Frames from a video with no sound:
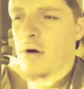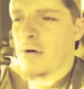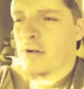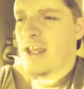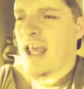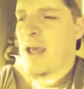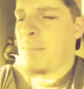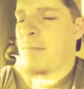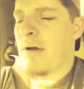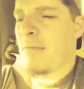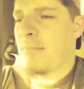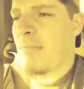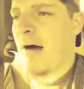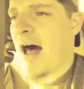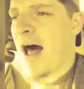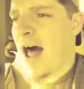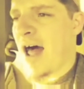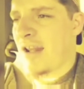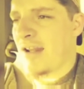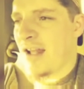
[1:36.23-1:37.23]
So keep in
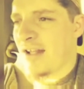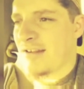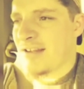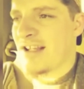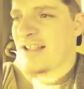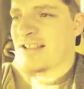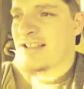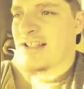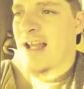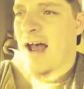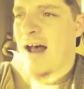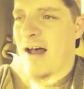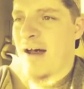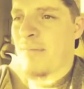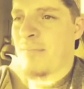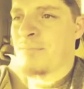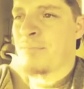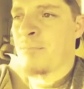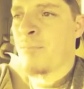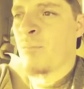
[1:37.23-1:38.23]
mind, at this
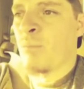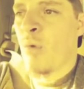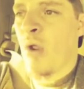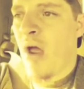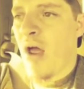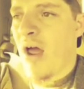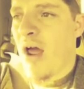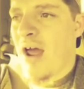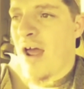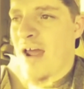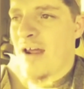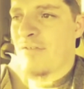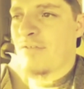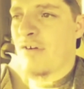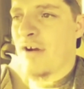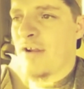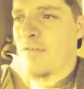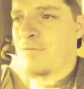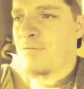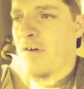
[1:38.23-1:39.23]
time,
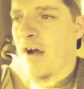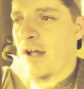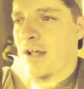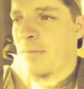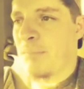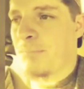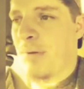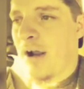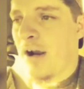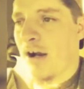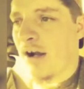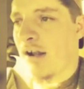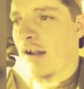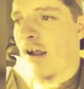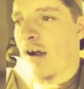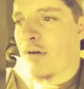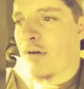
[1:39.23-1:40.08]
every fucking pair of